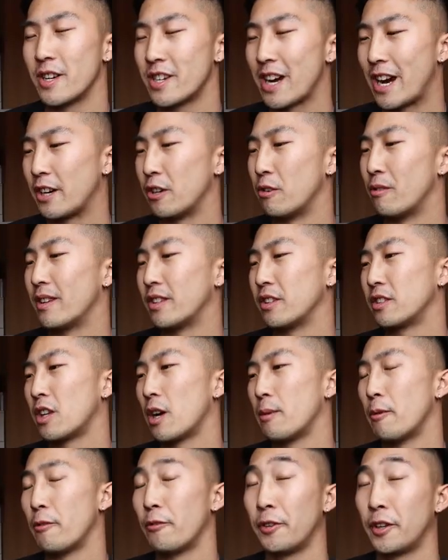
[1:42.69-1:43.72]
channel and the
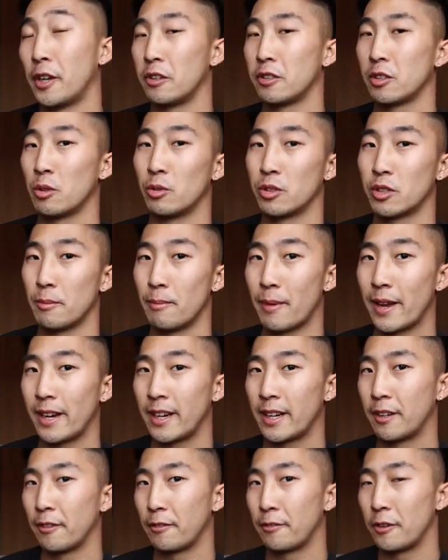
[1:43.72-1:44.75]
type of videos I want to
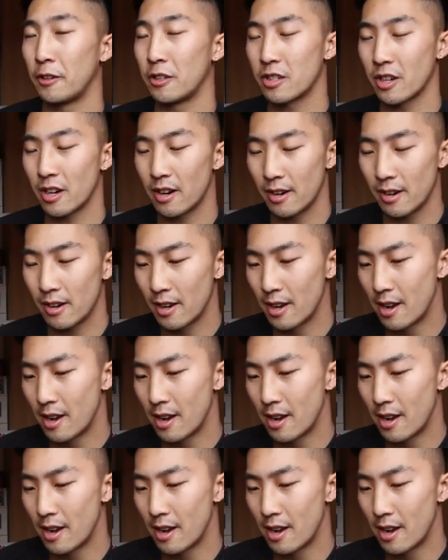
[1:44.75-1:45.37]
make in the future.